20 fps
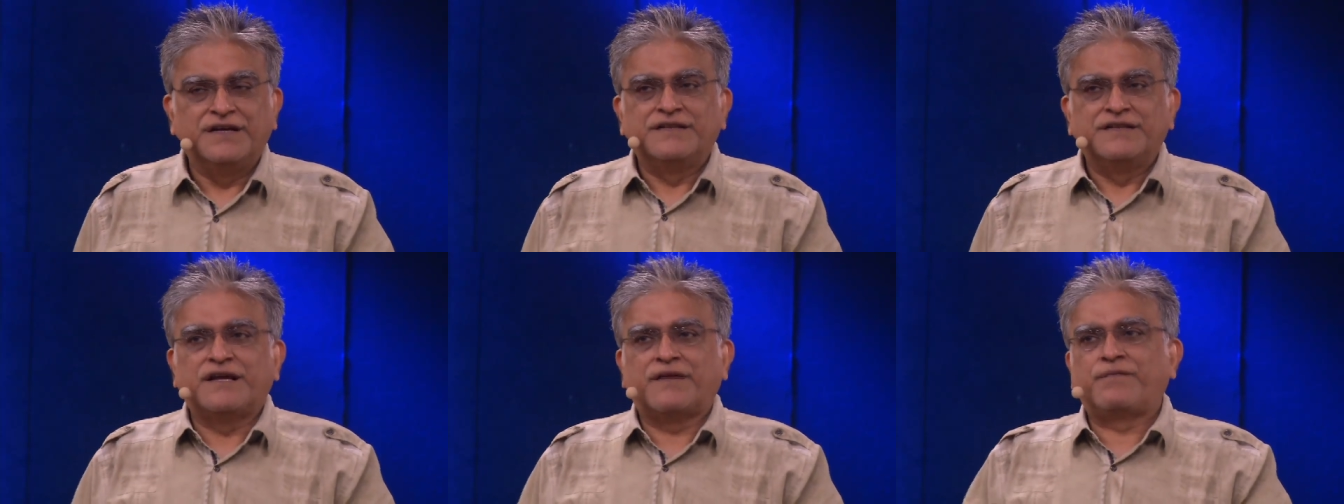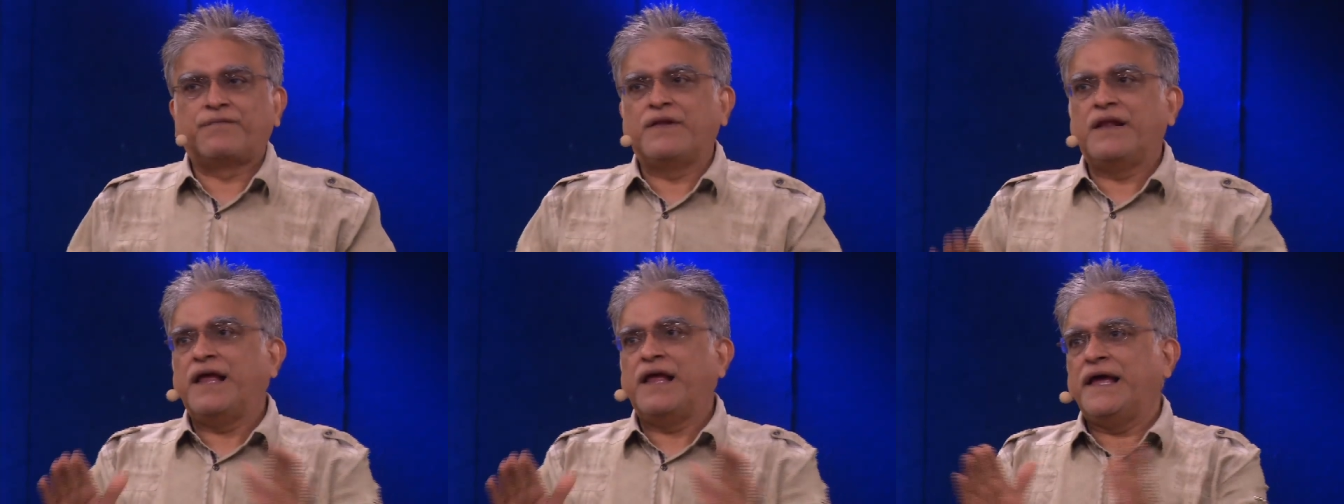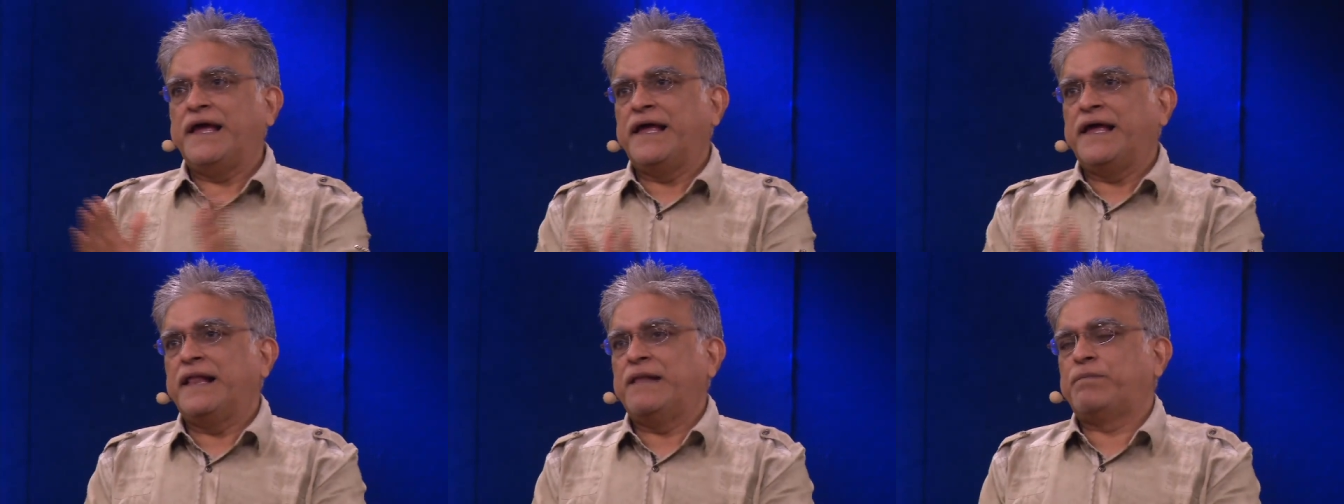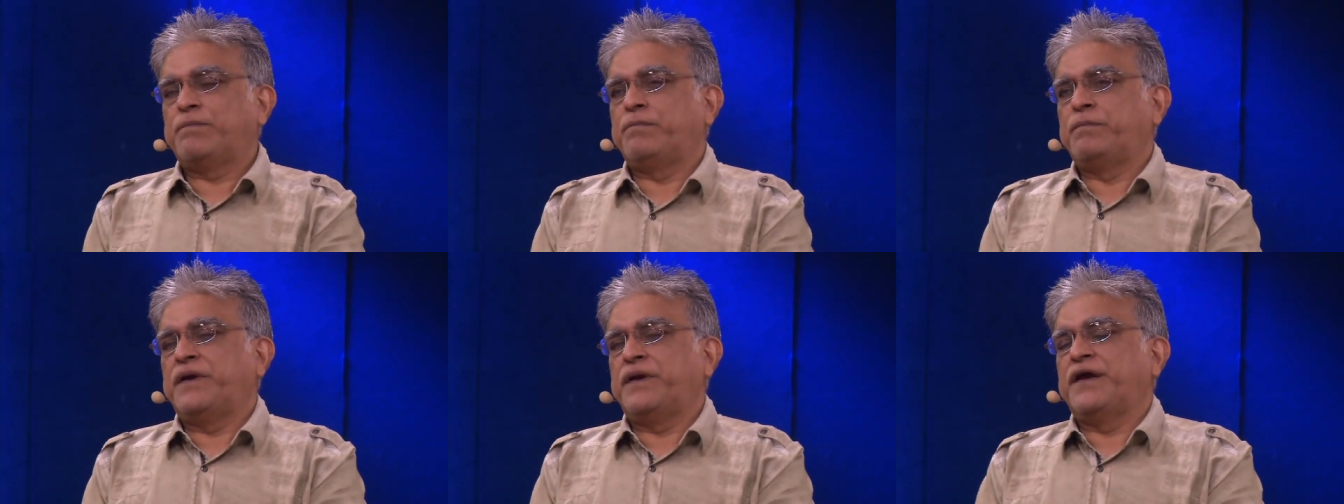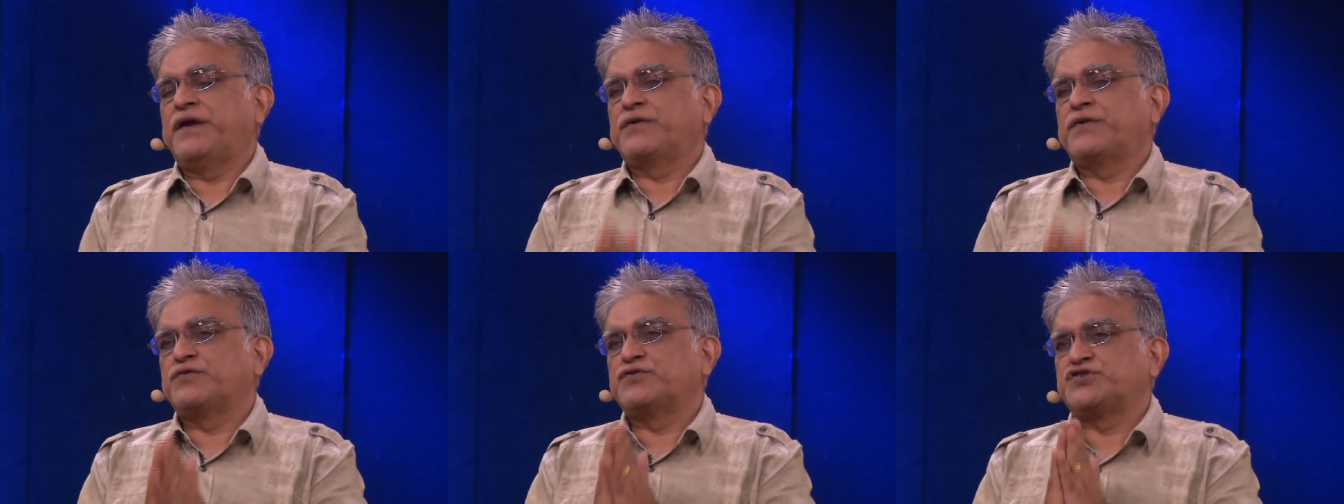that will help
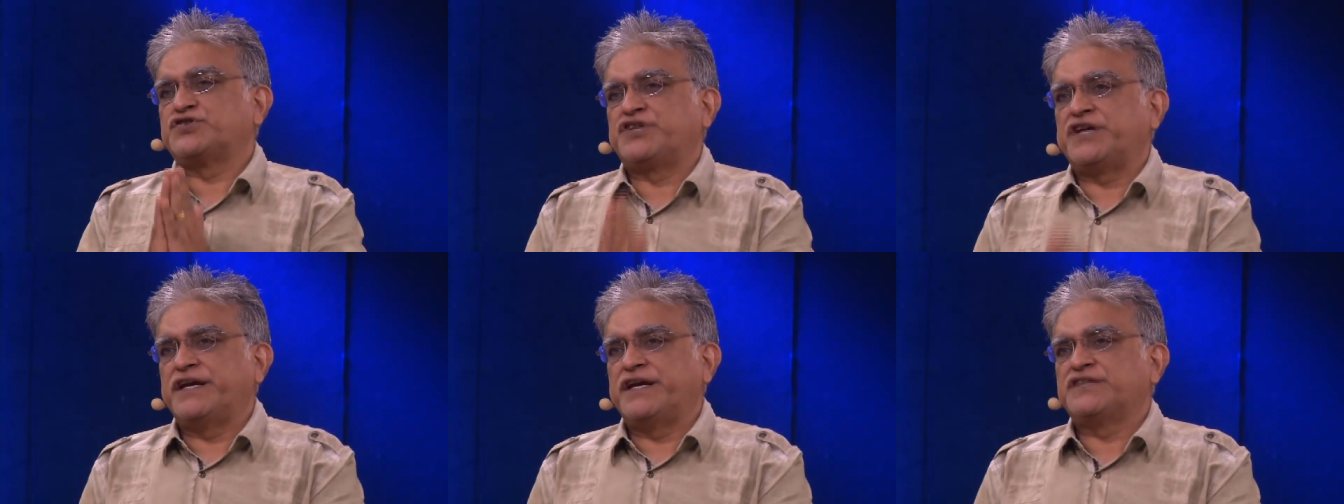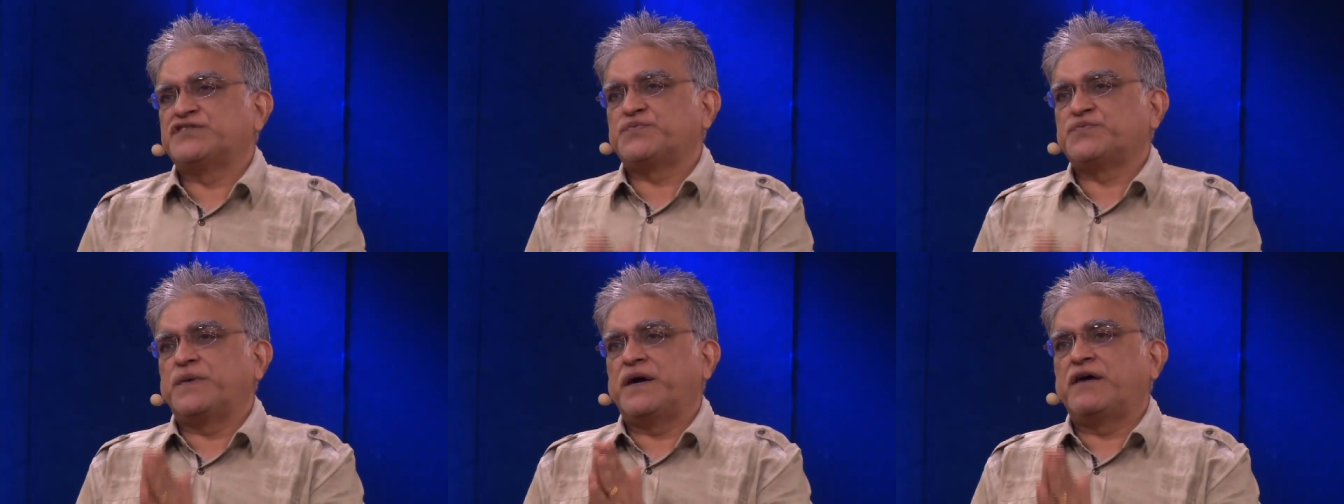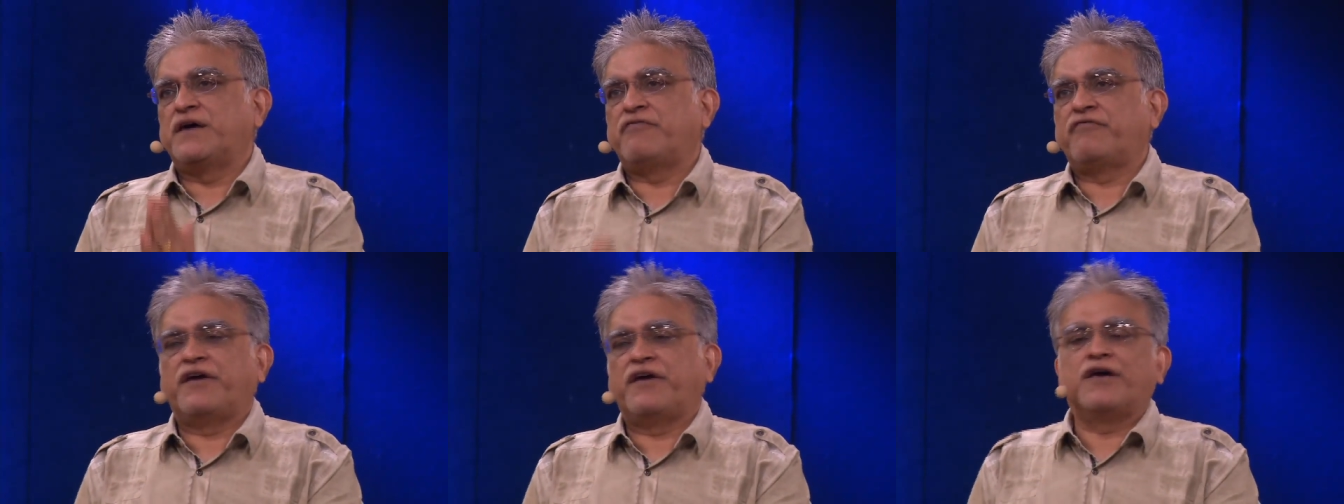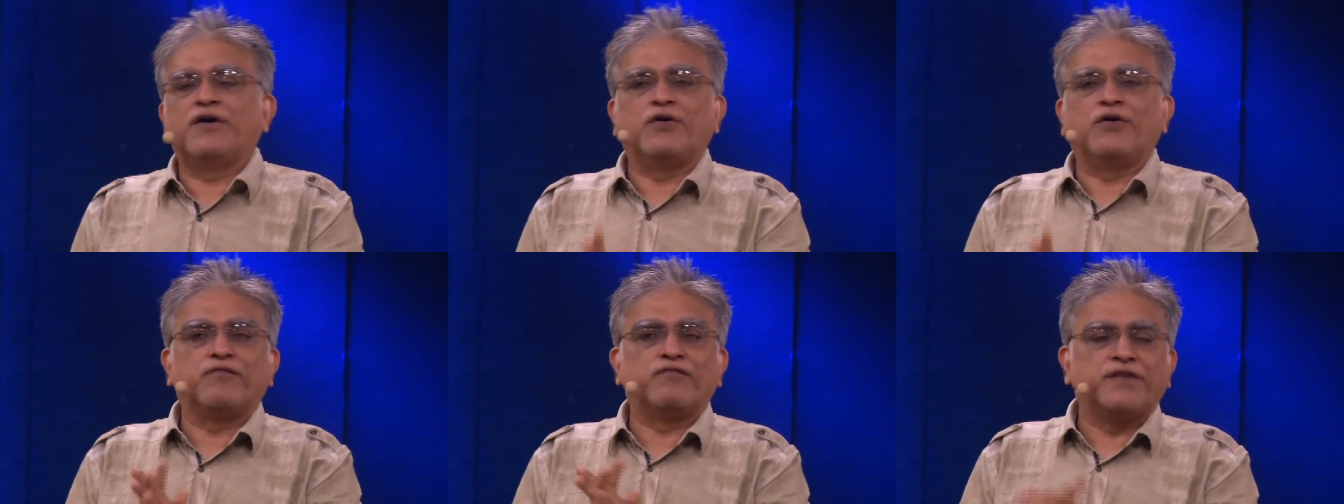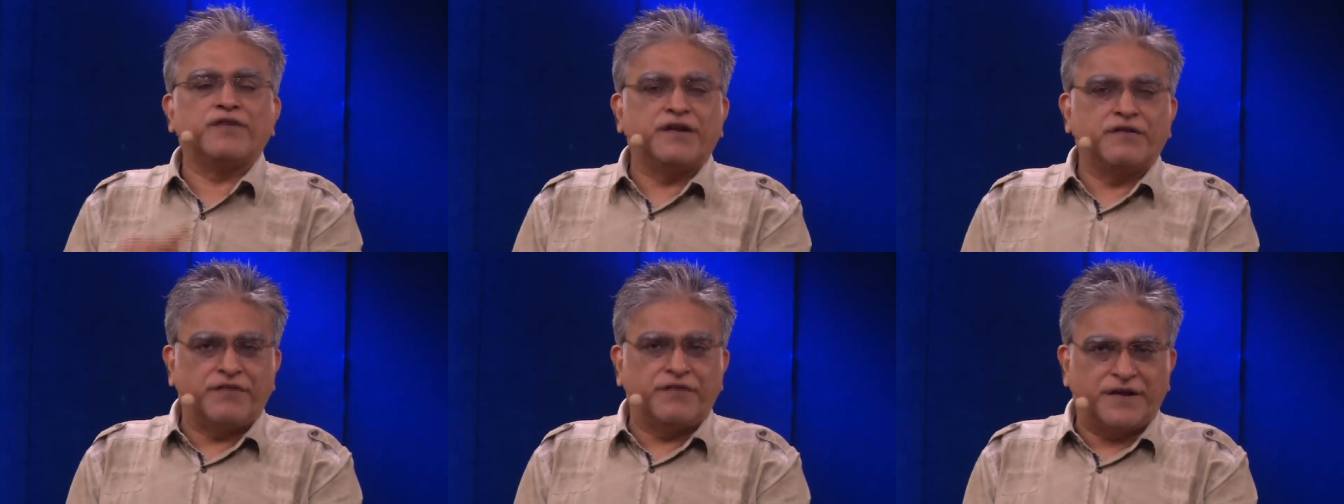me to change my way of
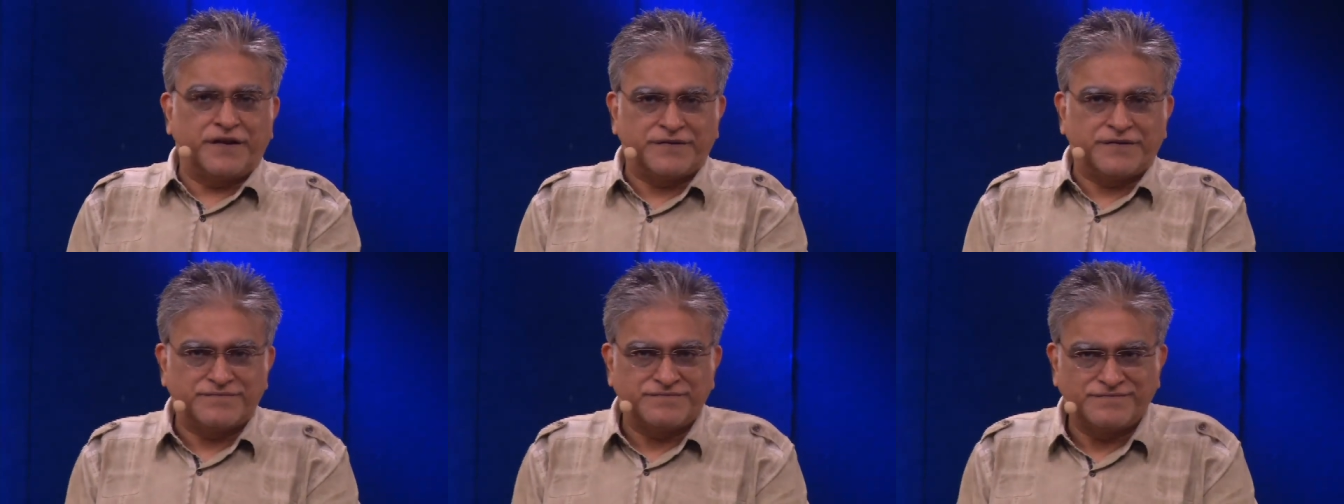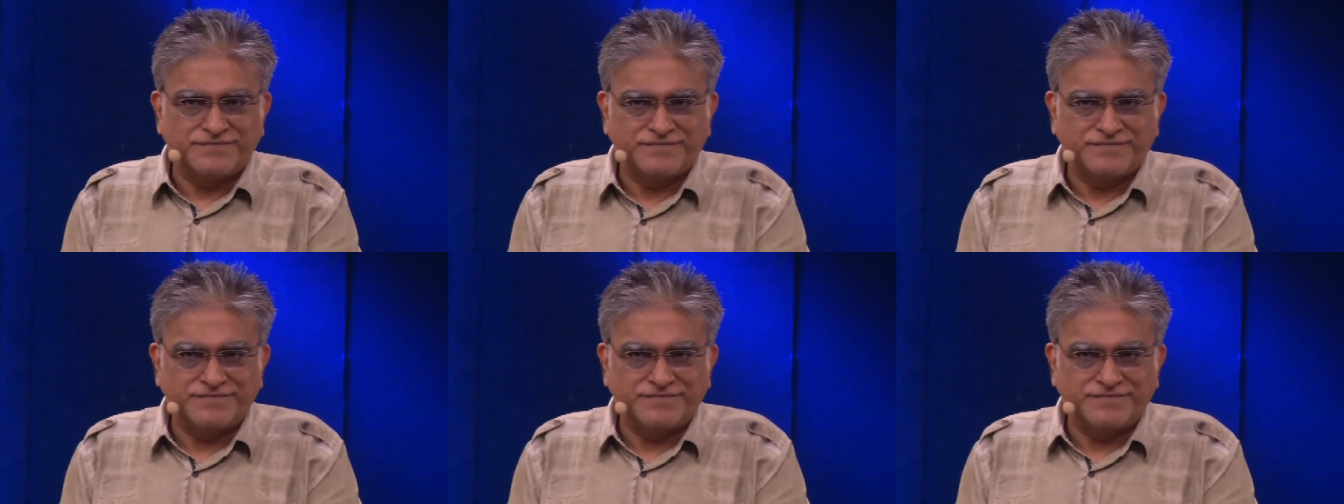living.